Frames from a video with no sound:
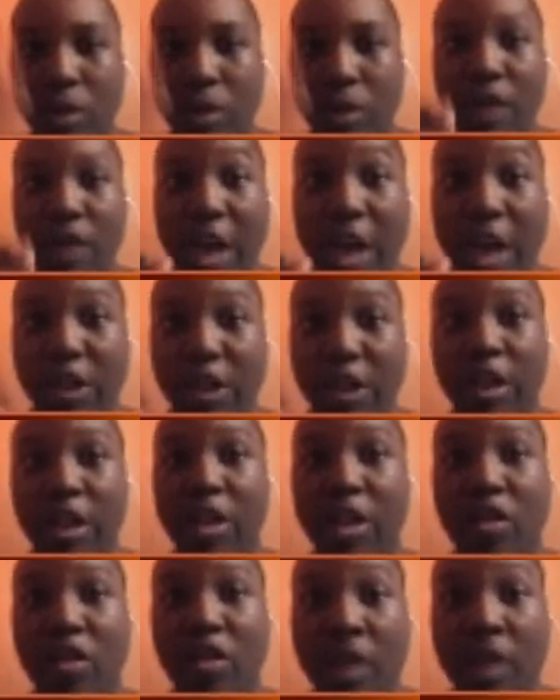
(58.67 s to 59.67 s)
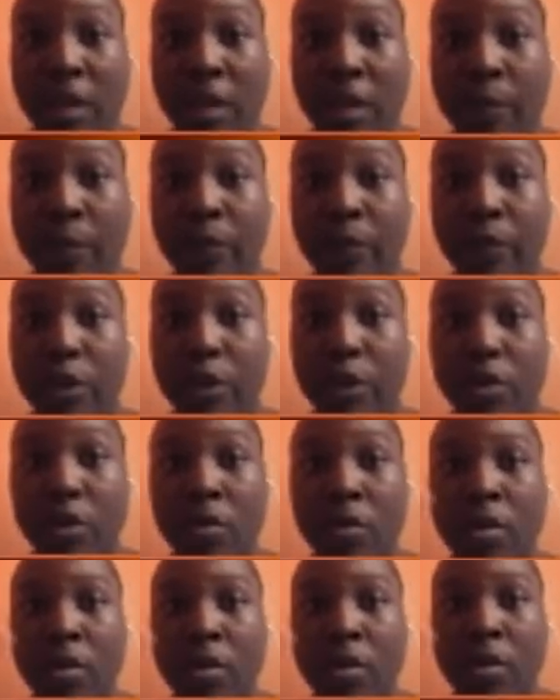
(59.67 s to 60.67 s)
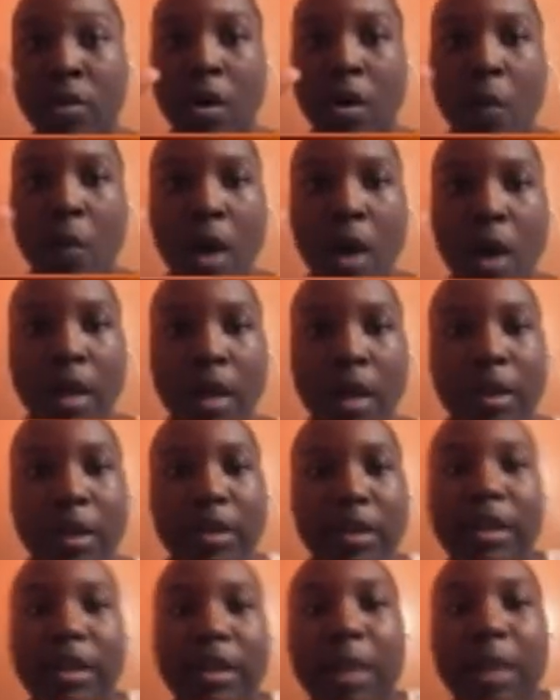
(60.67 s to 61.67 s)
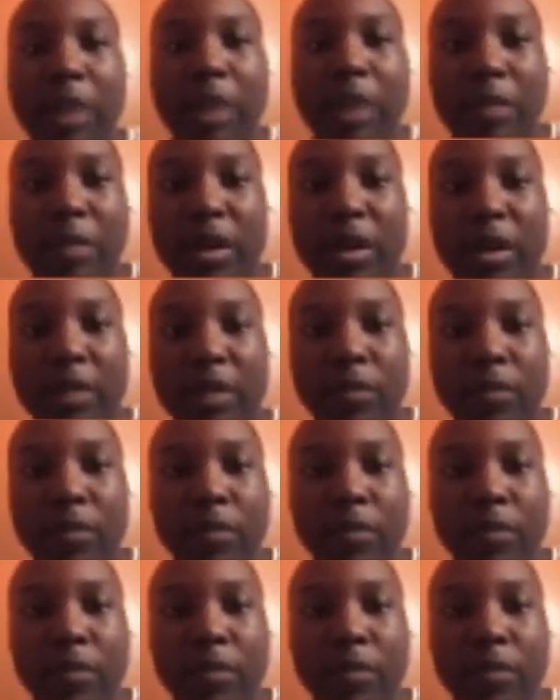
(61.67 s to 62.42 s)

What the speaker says: reaction in 3, 2, 1. Let's hit that play button.